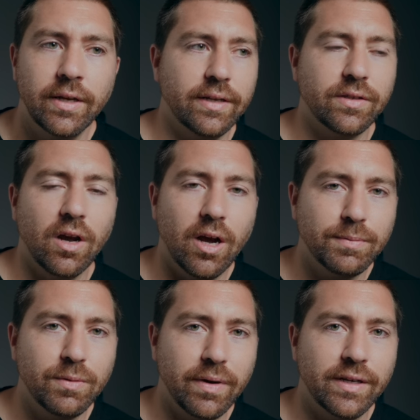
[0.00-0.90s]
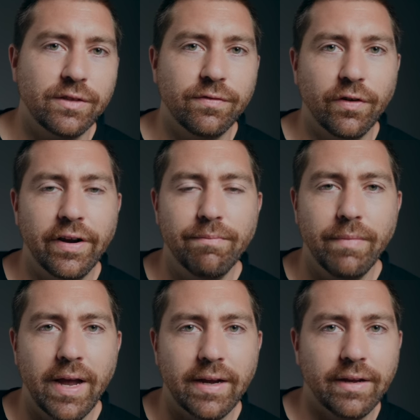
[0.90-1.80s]
It's optimized for a
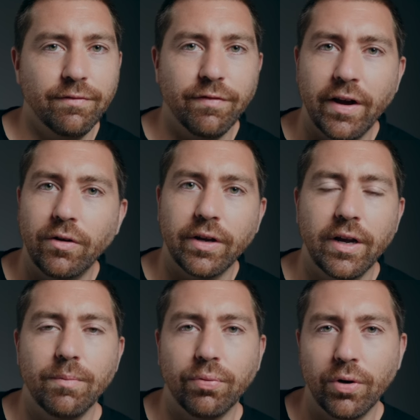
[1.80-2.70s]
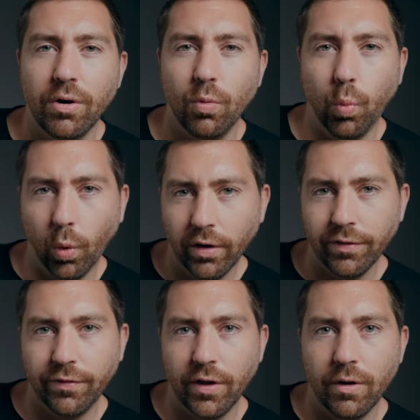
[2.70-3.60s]
Mac and Final Cut Pro
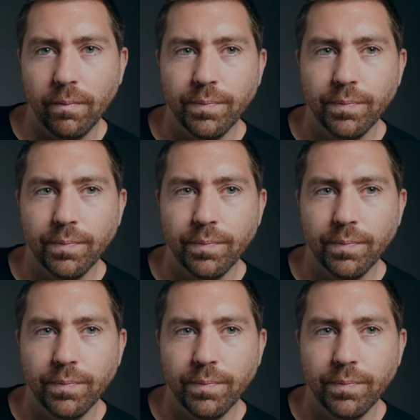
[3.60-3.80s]
workflow.